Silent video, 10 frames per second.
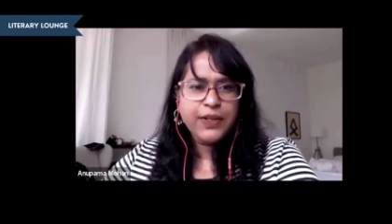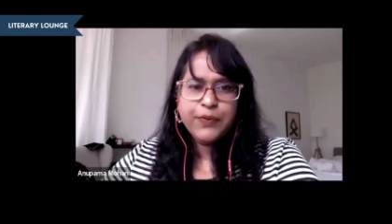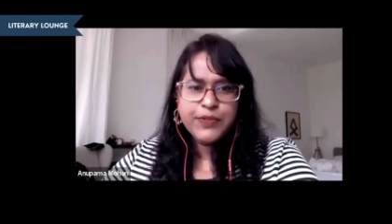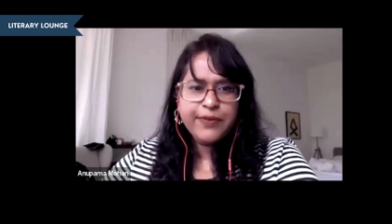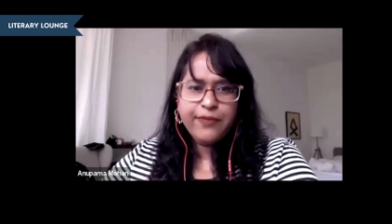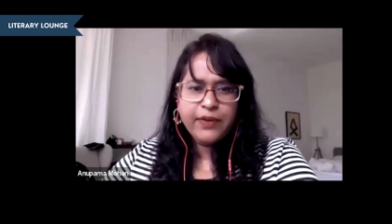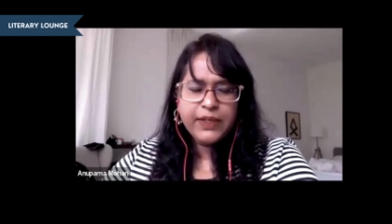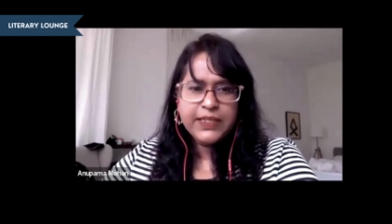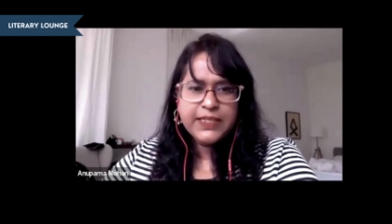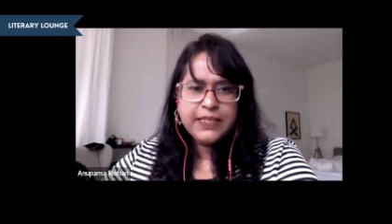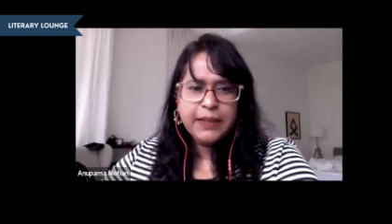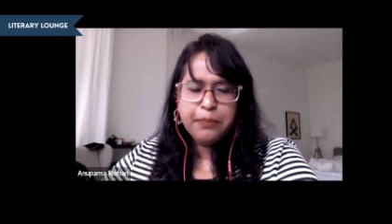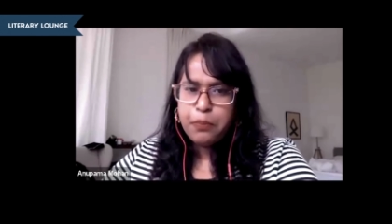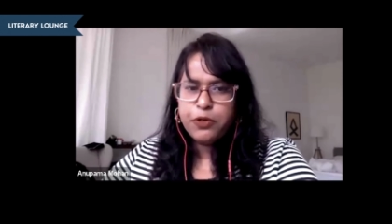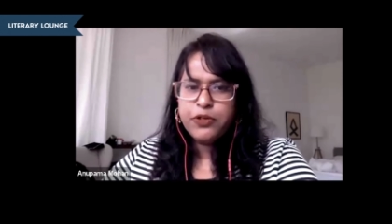That was a very
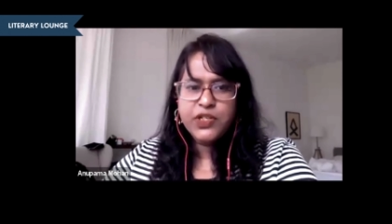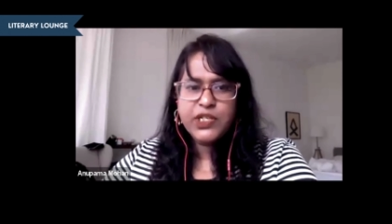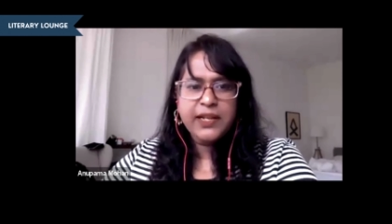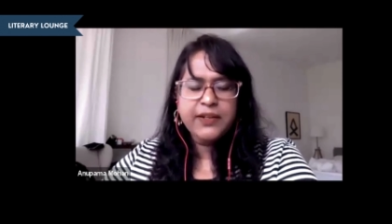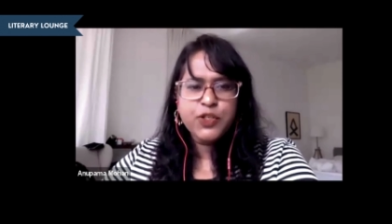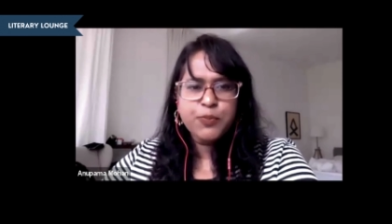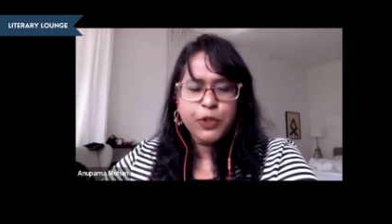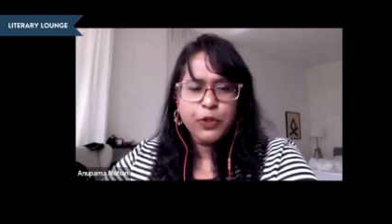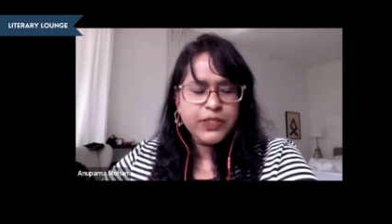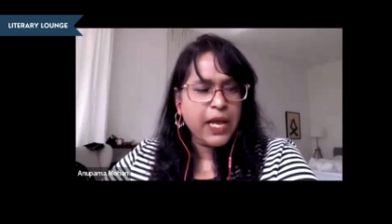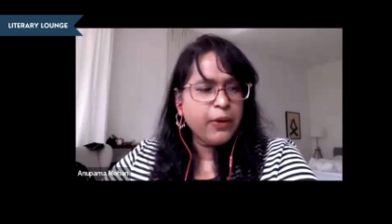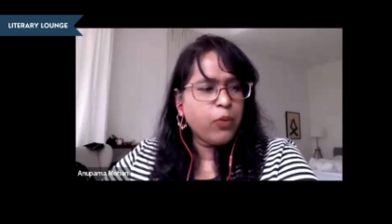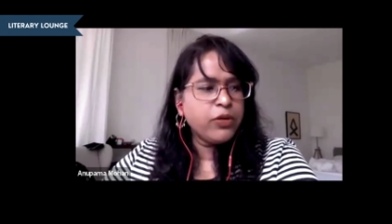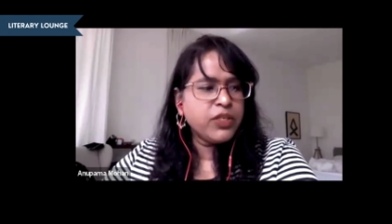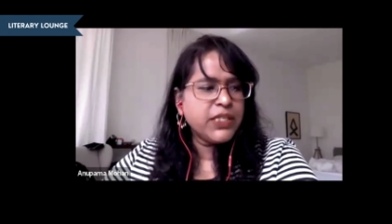important challenge because I
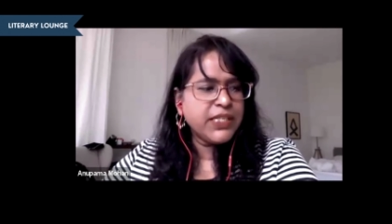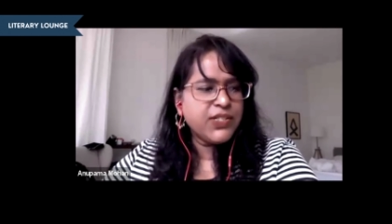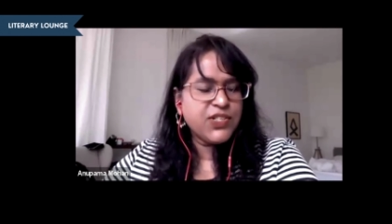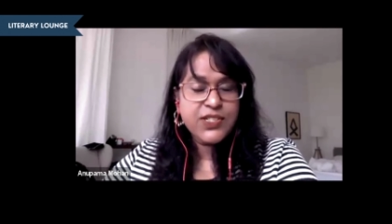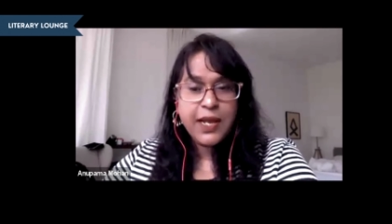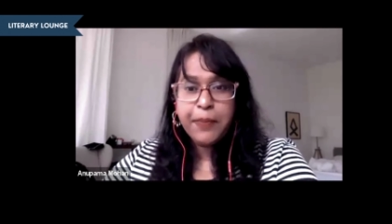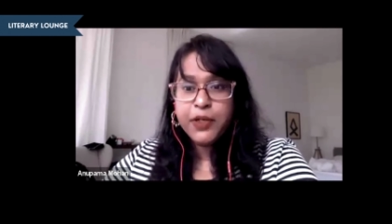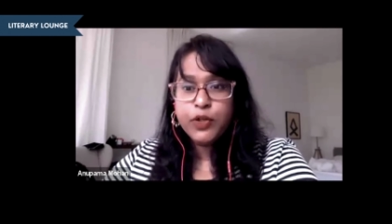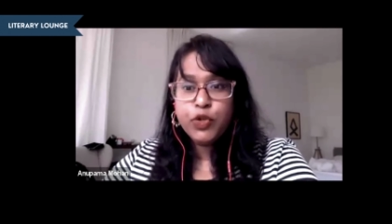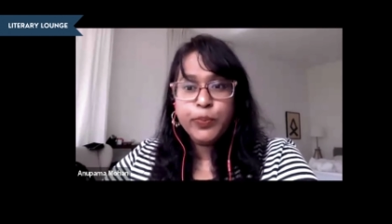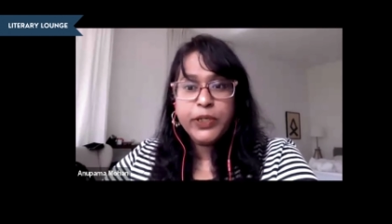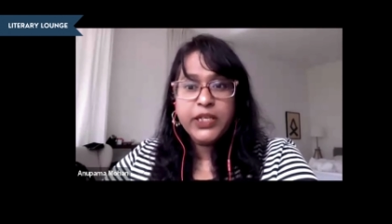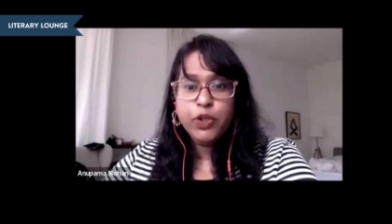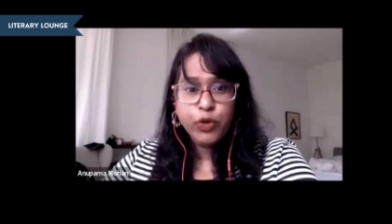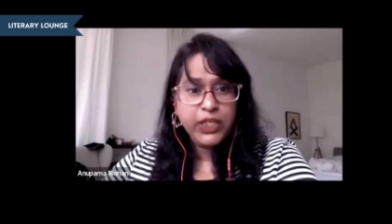wanted each chapter to be
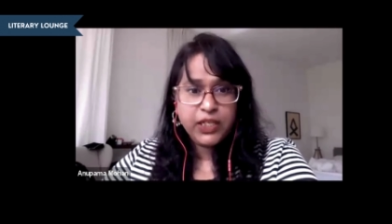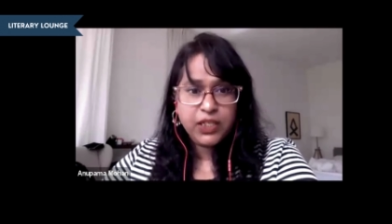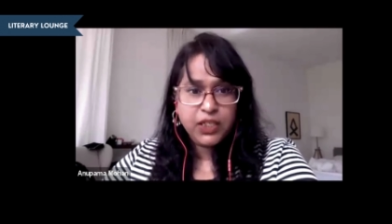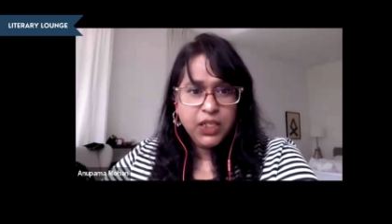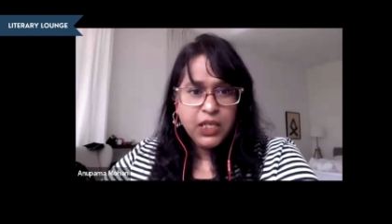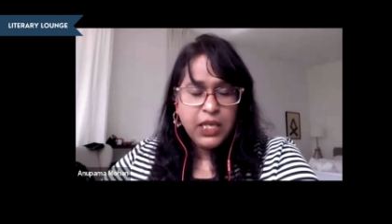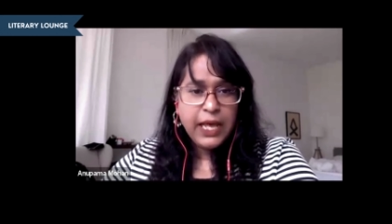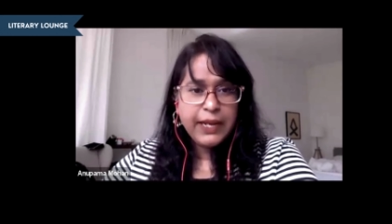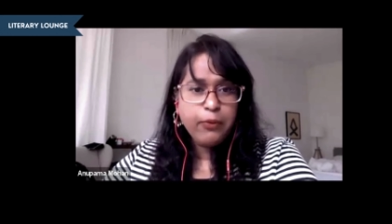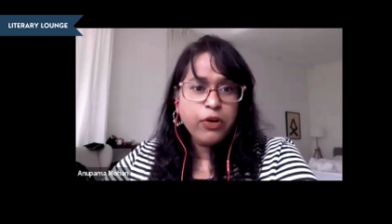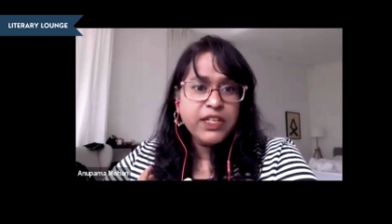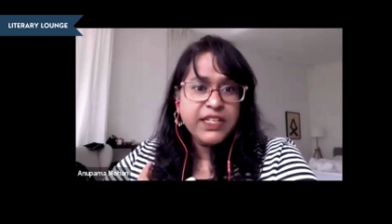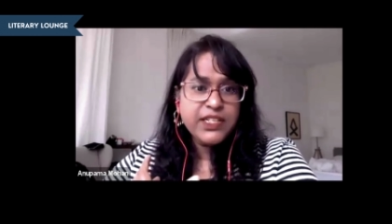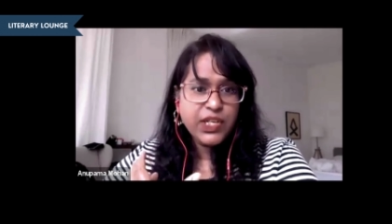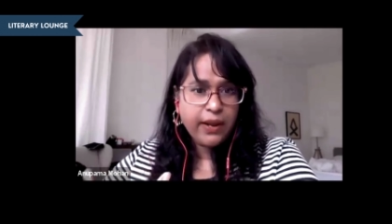unique and I wanted
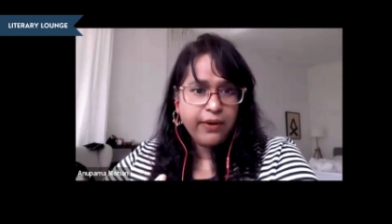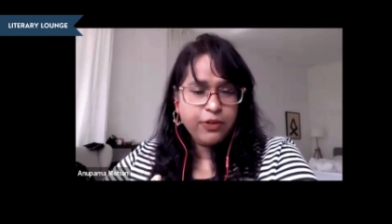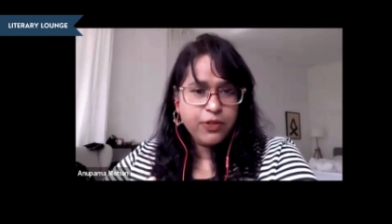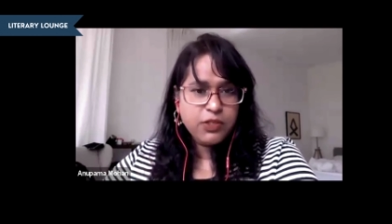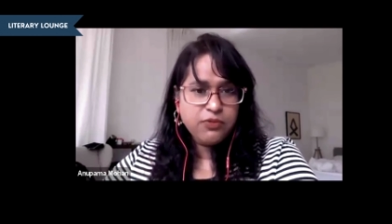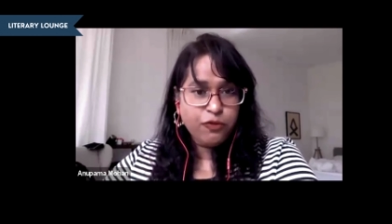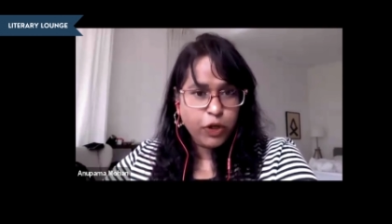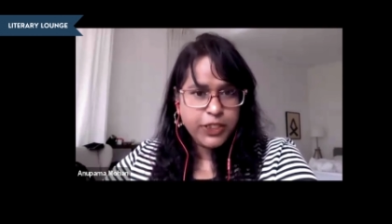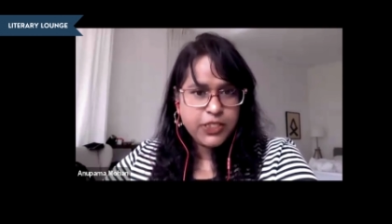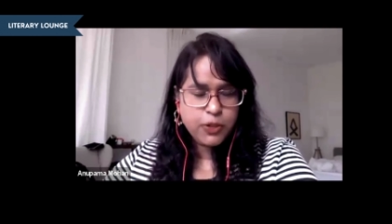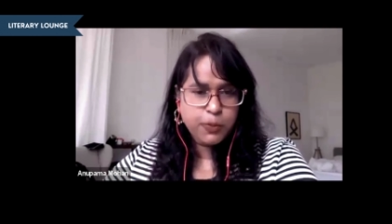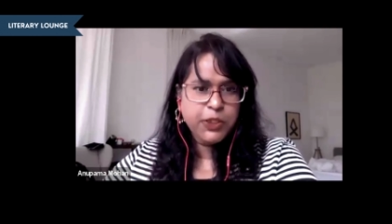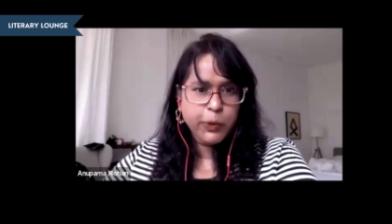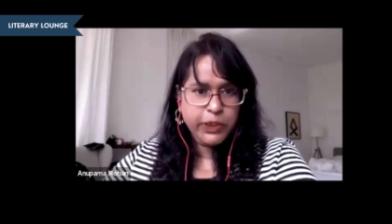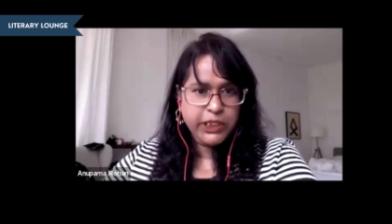each character's voice to be
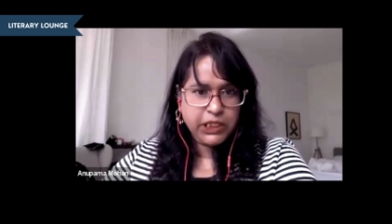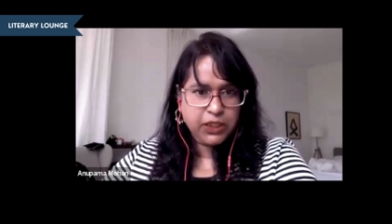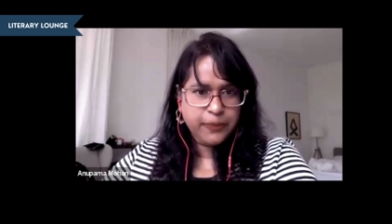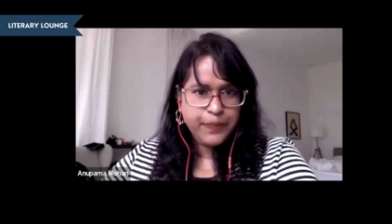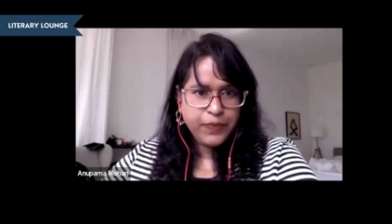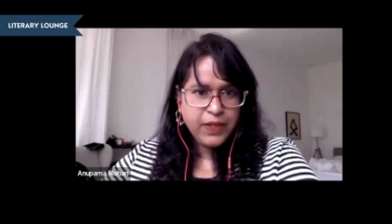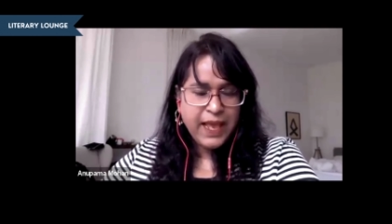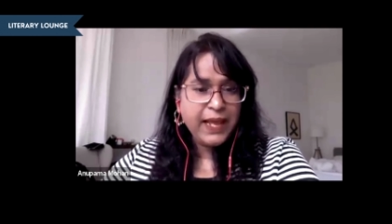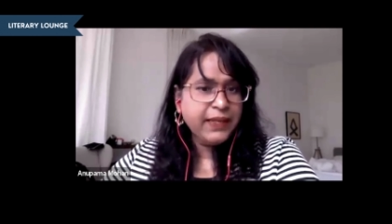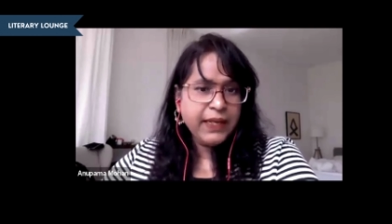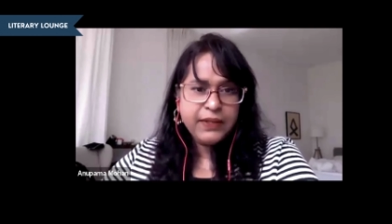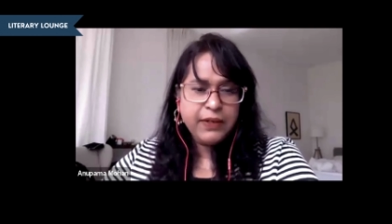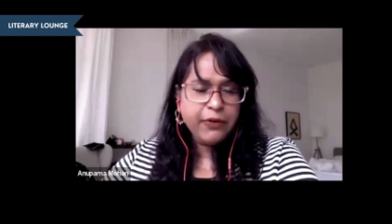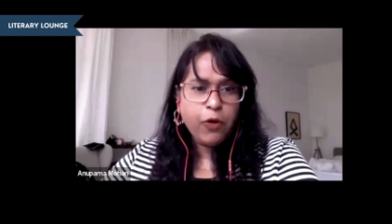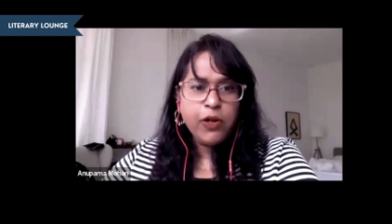unique. And yet
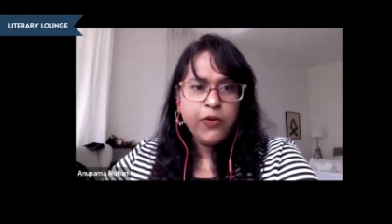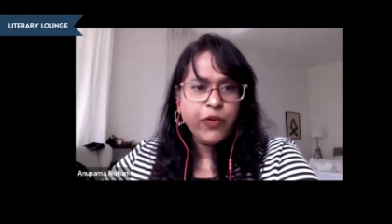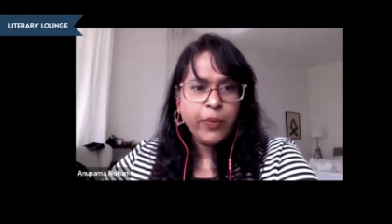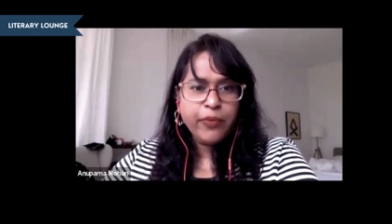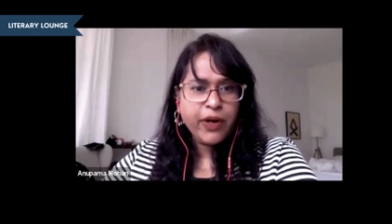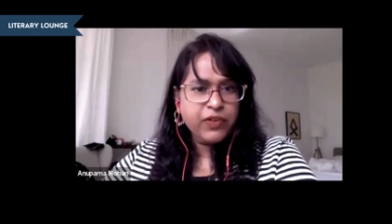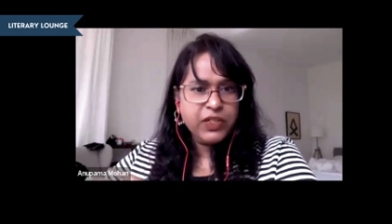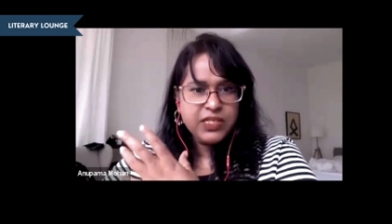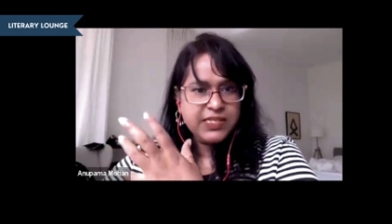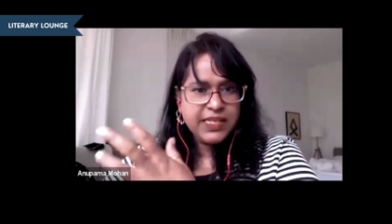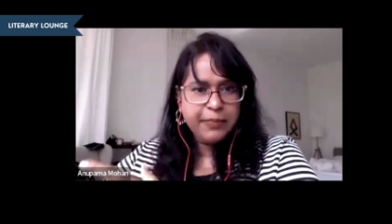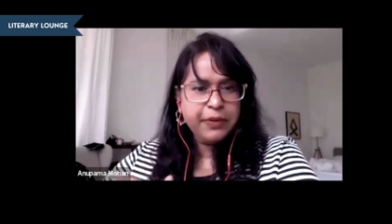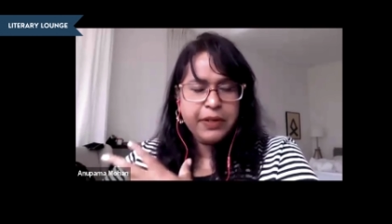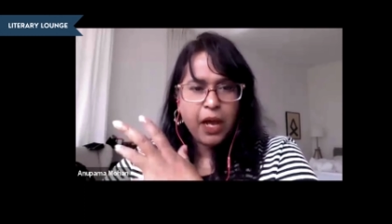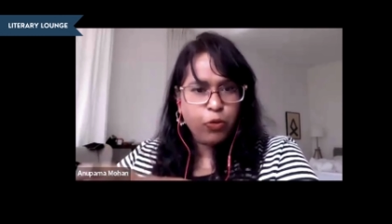they're all from roughly the same
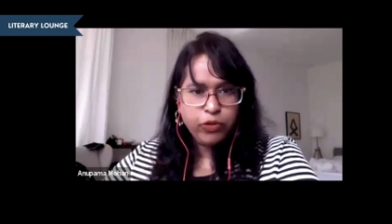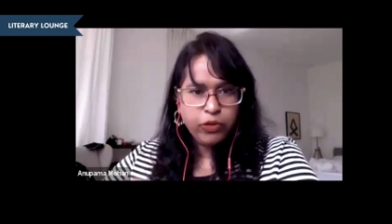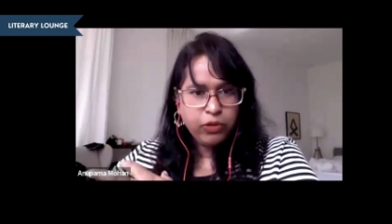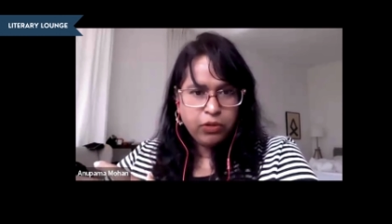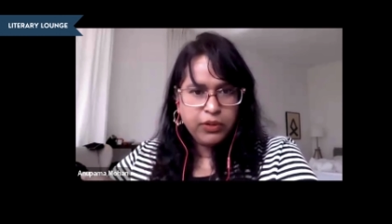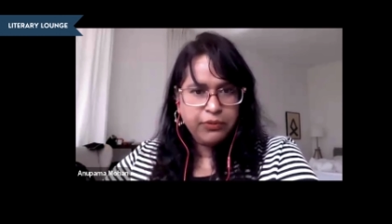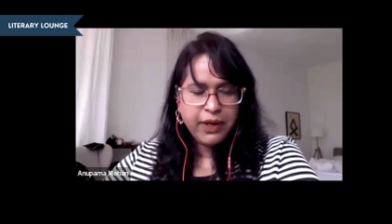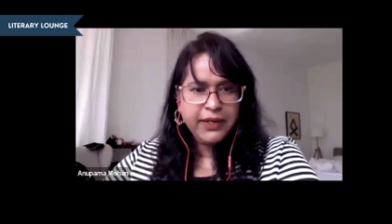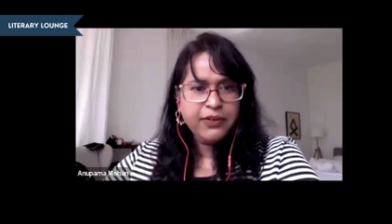town, right?